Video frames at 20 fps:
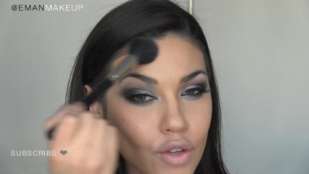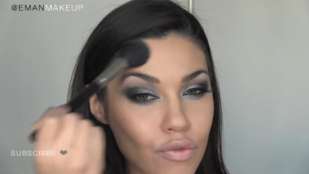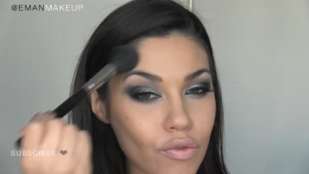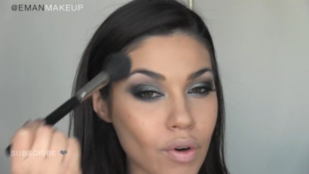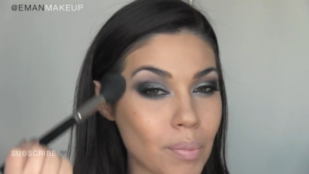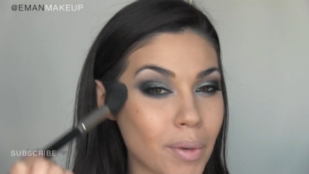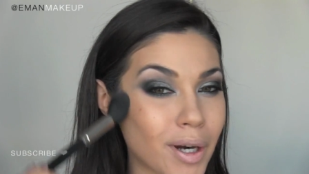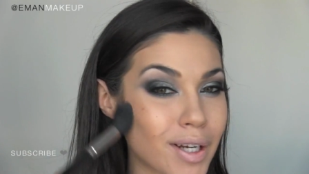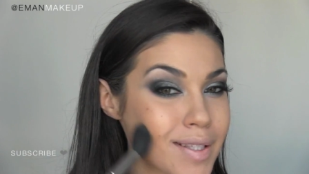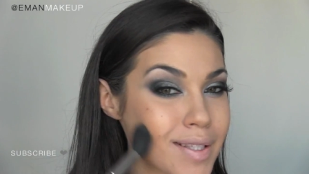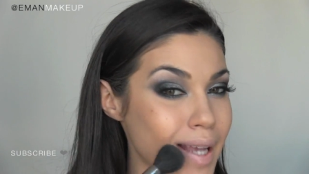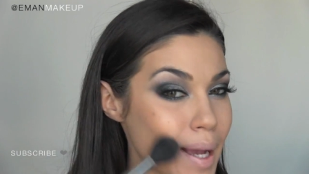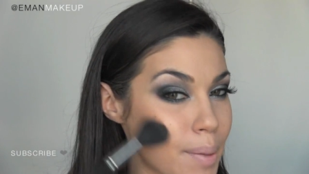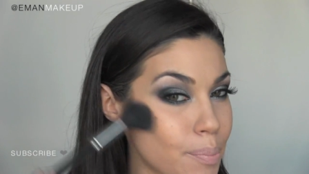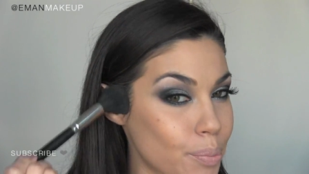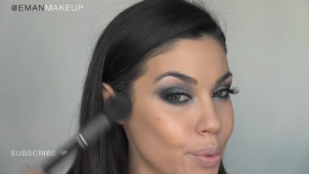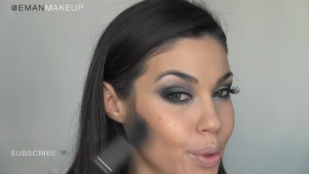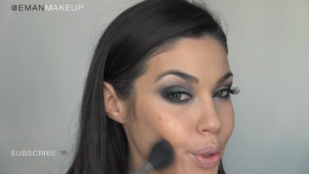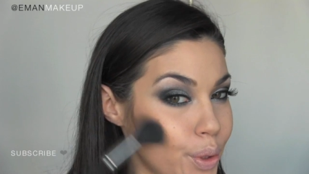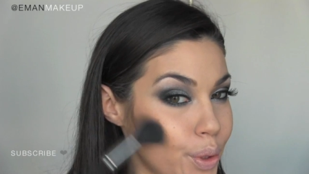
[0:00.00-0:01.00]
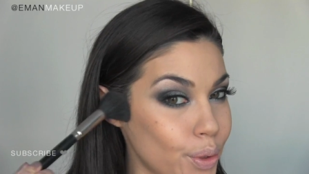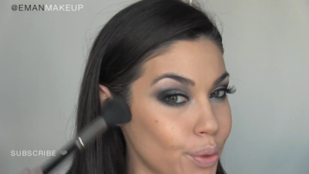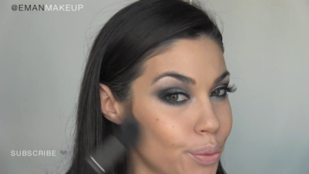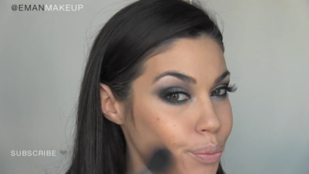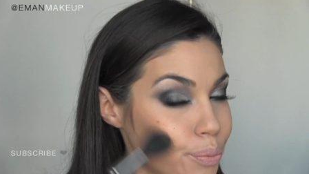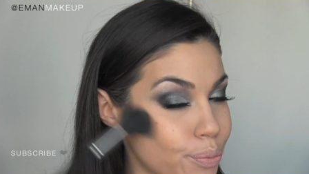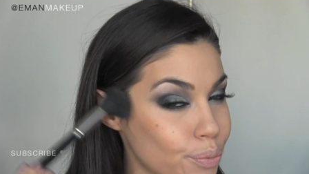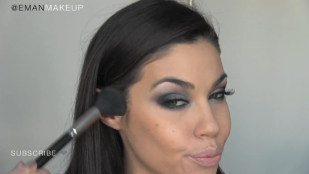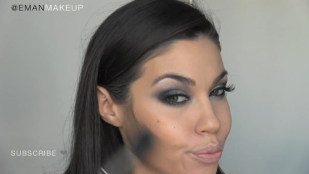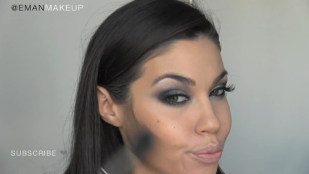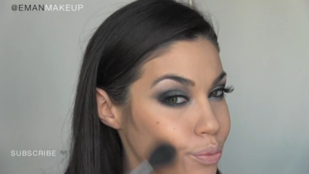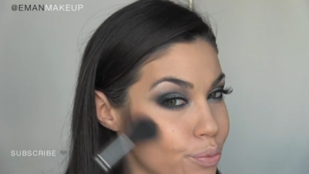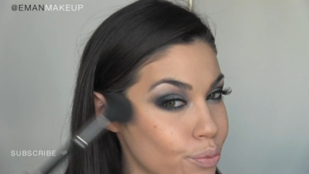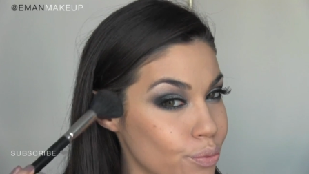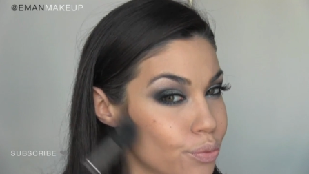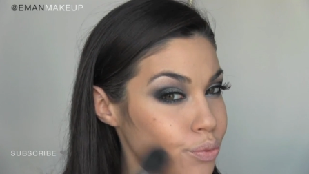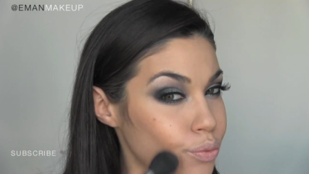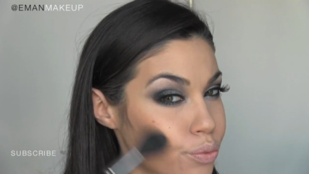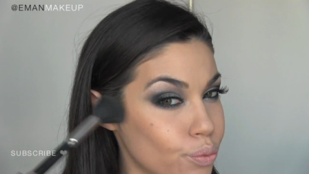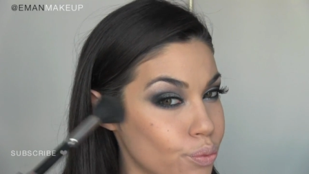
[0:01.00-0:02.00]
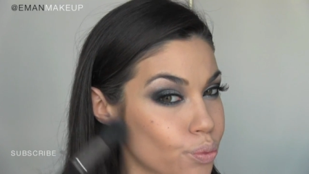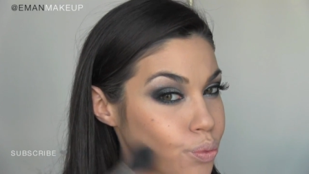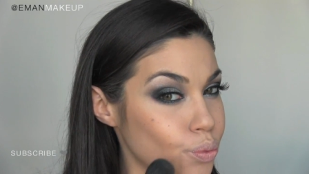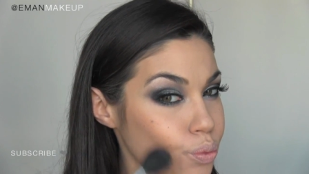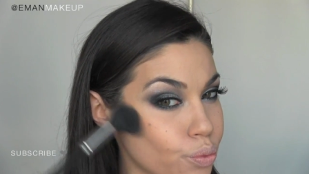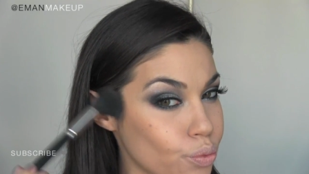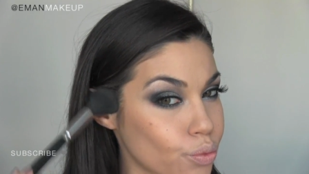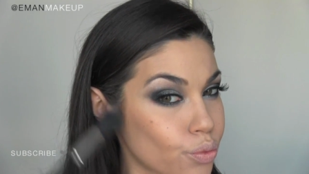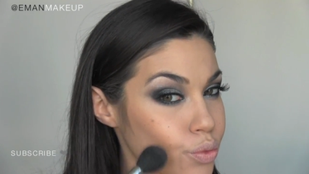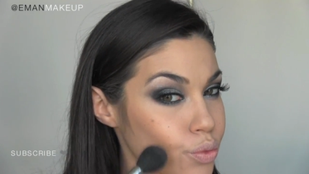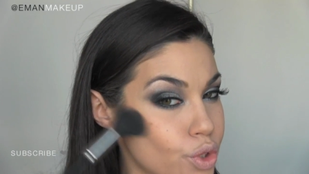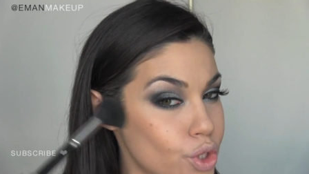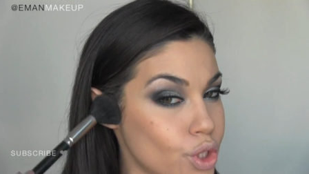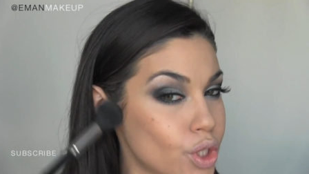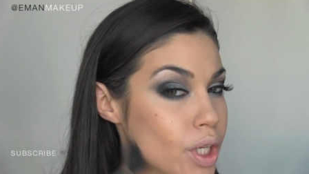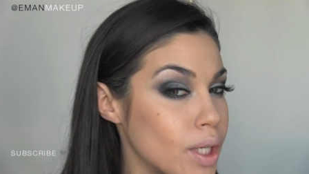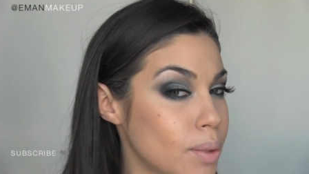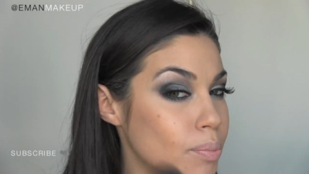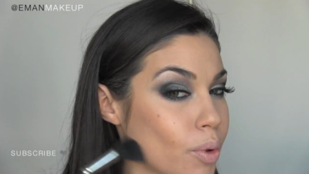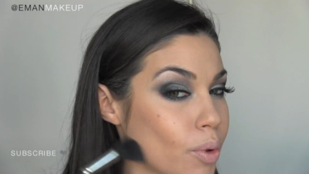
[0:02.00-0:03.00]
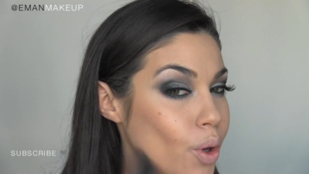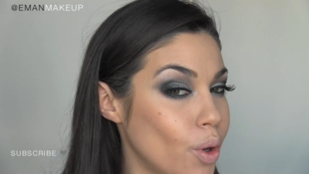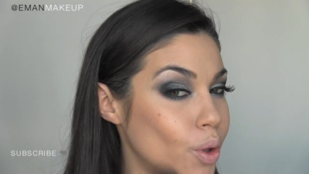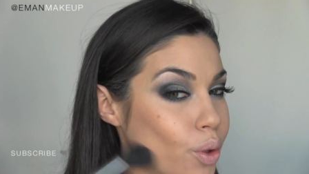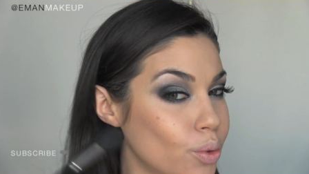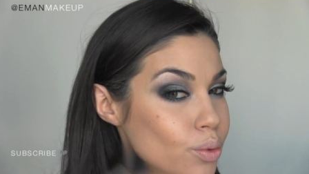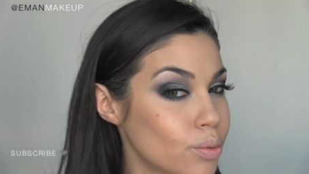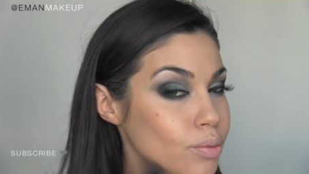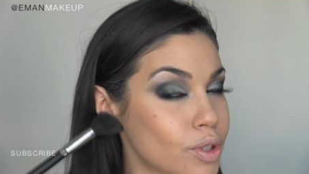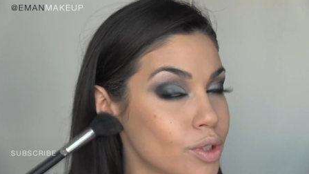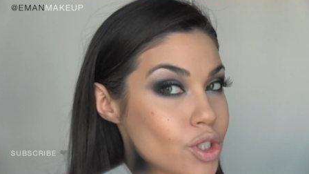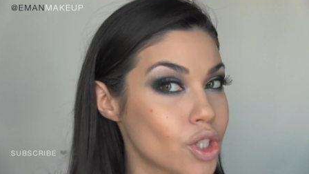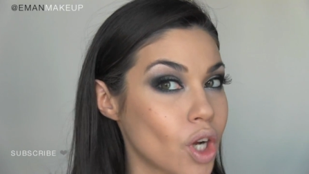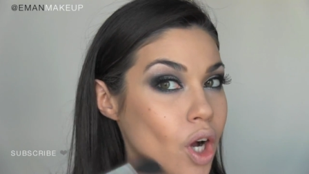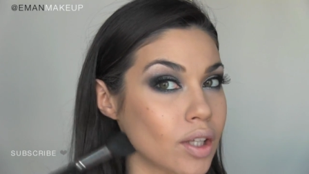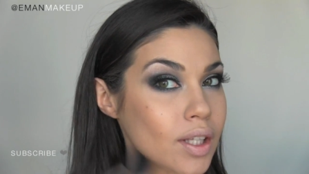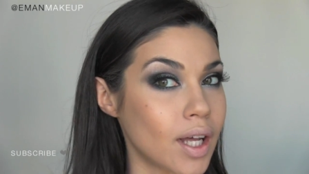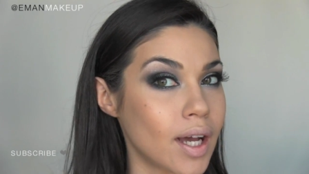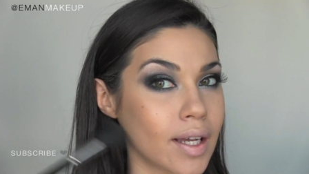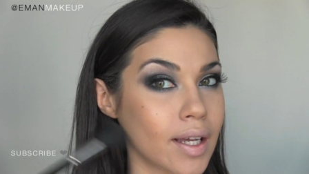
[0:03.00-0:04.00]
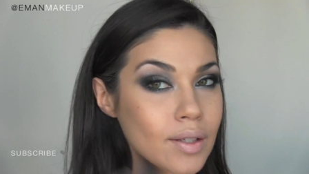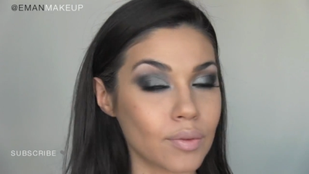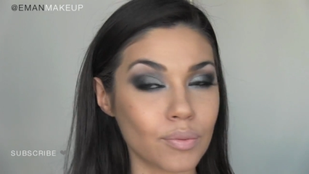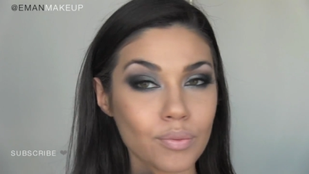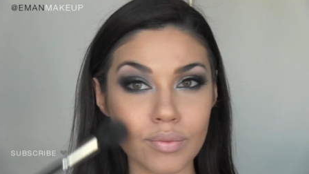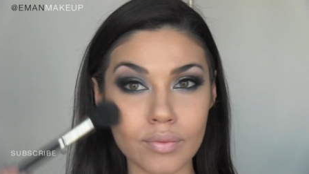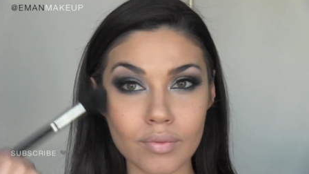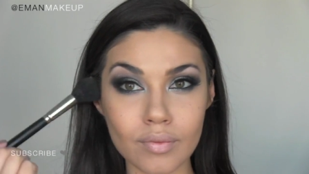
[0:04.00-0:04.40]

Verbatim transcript: from our temple, cheekbone, jawline.